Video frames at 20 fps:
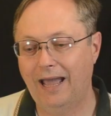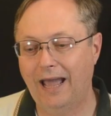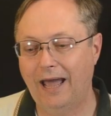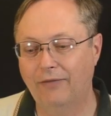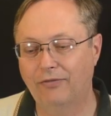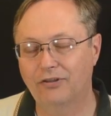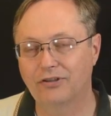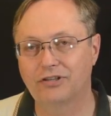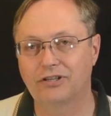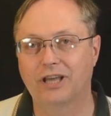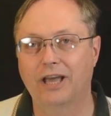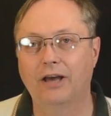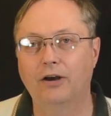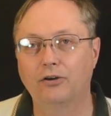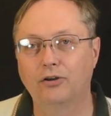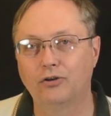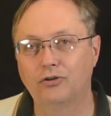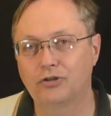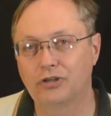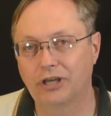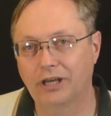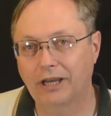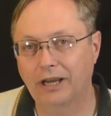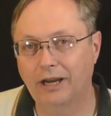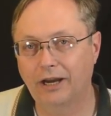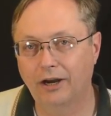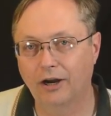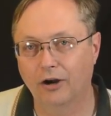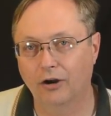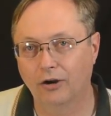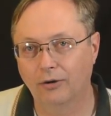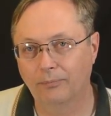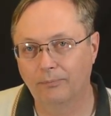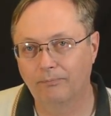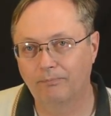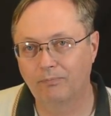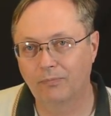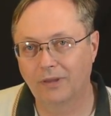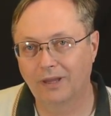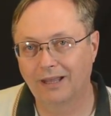at the scale you see here,
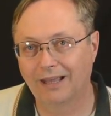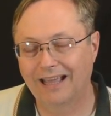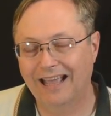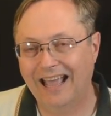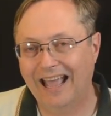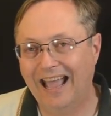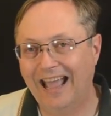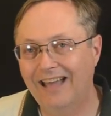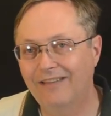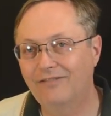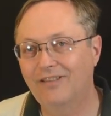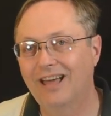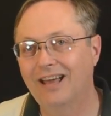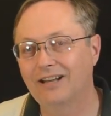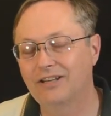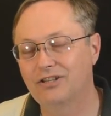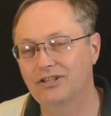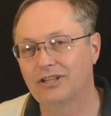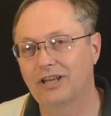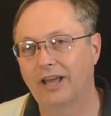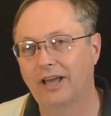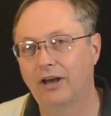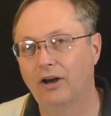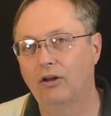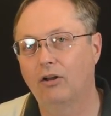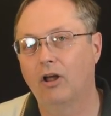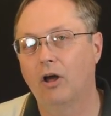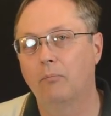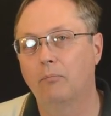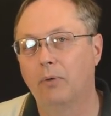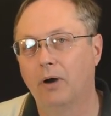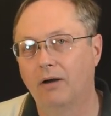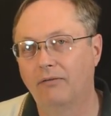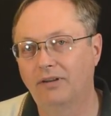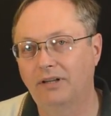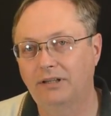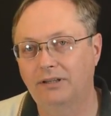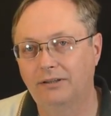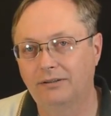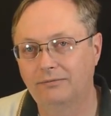and at a scale above
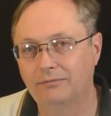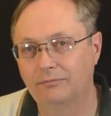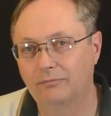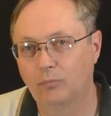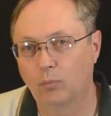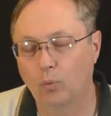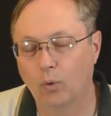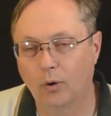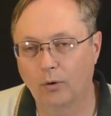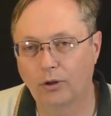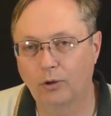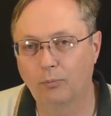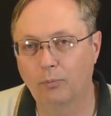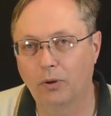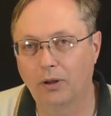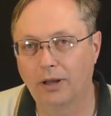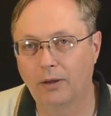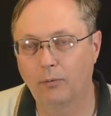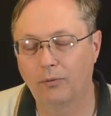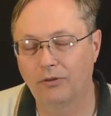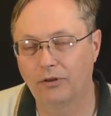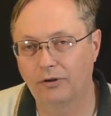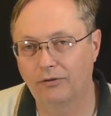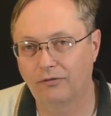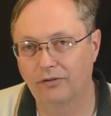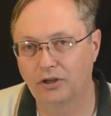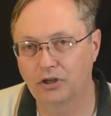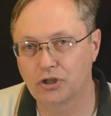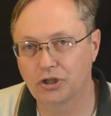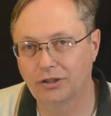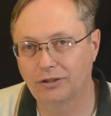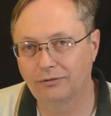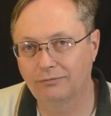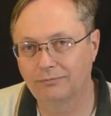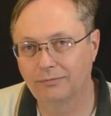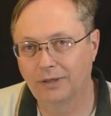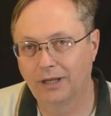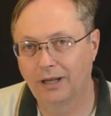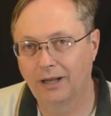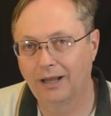it, where you play with a division,
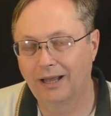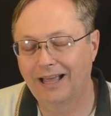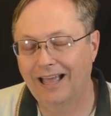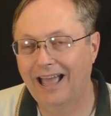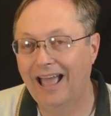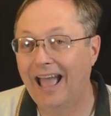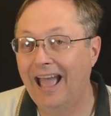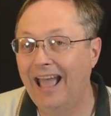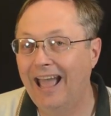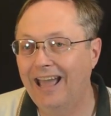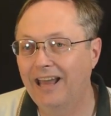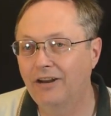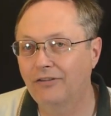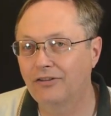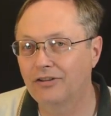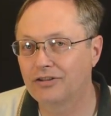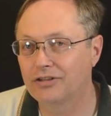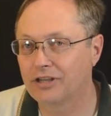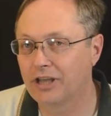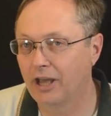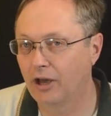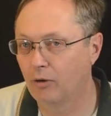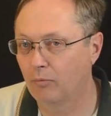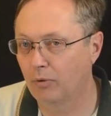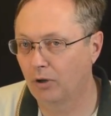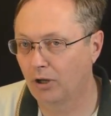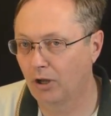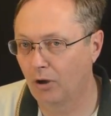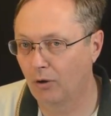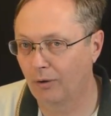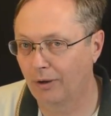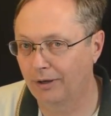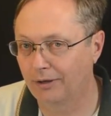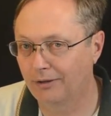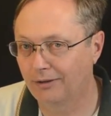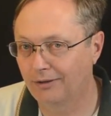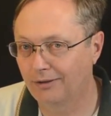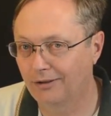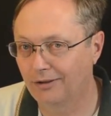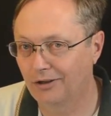and at the scale below it,
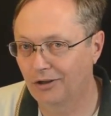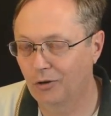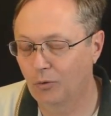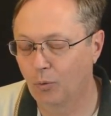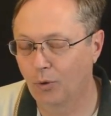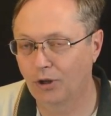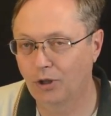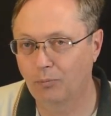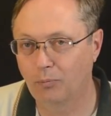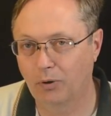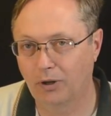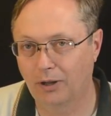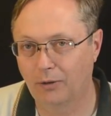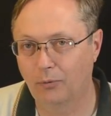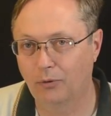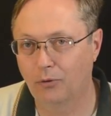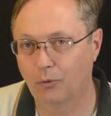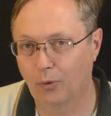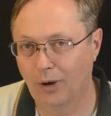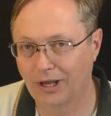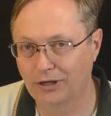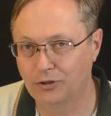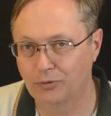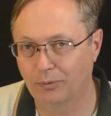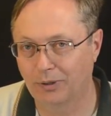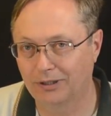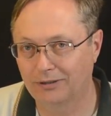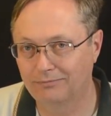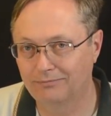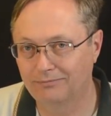where you play with a regiment.